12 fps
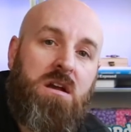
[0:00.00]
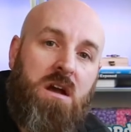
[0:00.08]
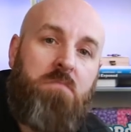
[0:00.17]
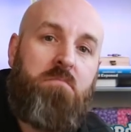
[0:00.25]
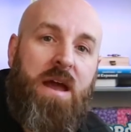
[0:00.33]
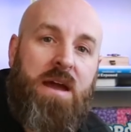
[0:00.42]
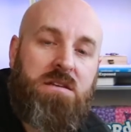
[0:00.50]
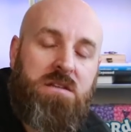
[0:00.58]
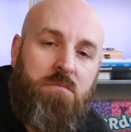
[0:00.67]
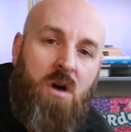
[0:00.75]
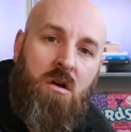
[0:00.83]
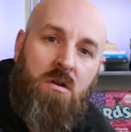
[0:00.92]
come back
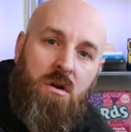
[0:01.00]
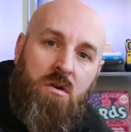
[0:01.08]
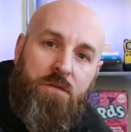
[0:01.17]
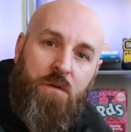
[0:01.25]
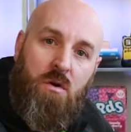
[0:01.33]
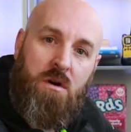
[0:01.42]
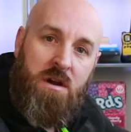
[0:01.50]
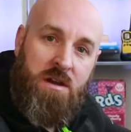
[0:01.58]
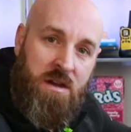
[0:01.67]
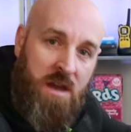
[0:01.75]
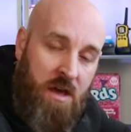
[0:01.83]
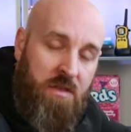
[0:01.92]
tomorrow for
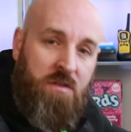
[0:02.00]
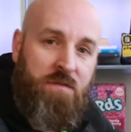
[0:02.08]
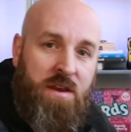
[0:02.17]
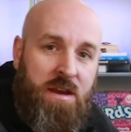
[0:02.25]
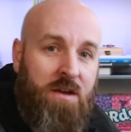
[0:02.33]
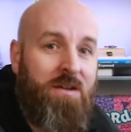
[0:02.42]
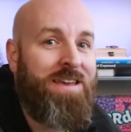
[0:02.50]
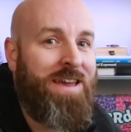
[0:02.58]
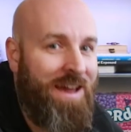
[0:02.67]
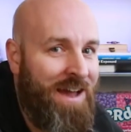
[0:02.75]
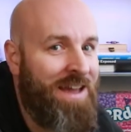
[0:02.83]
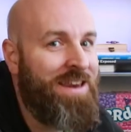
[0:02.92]
another video.
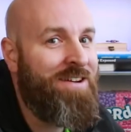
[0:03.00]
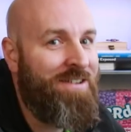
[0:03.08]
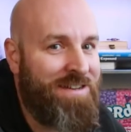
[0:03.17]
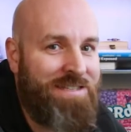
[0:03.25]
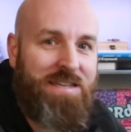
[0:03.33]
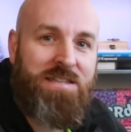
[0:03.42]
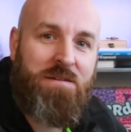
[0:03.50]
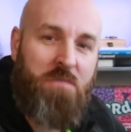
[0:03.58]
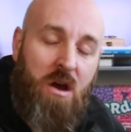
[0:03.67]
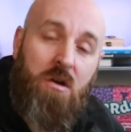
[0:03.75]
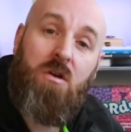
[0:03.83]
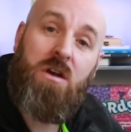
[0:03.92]
Yeah, I know I said tomorrow.